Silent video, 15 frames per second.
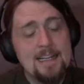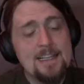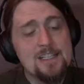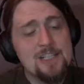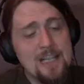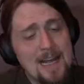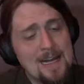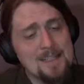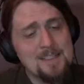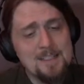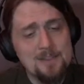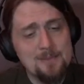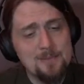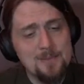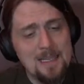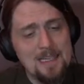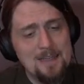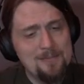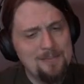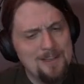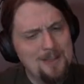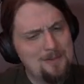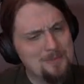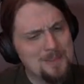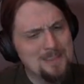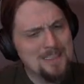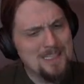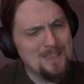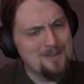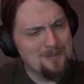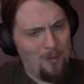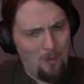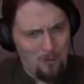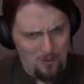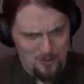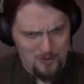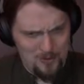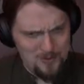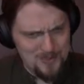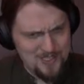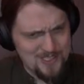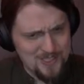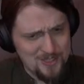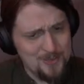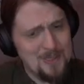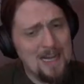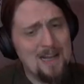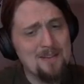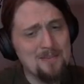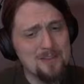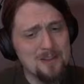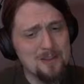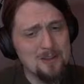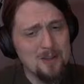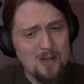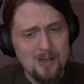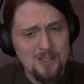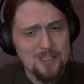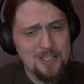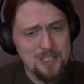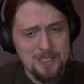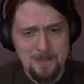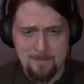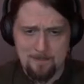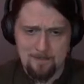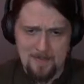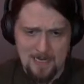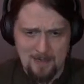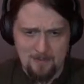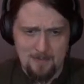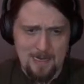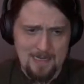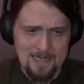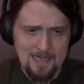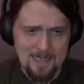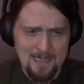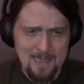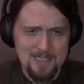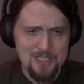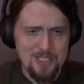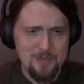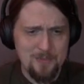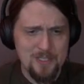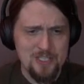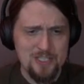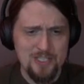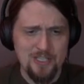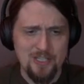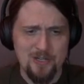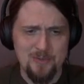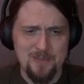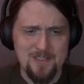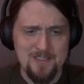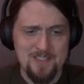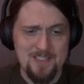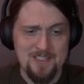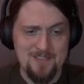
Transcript: she asked him if he would give orders to have the longship made ready as she wished to go and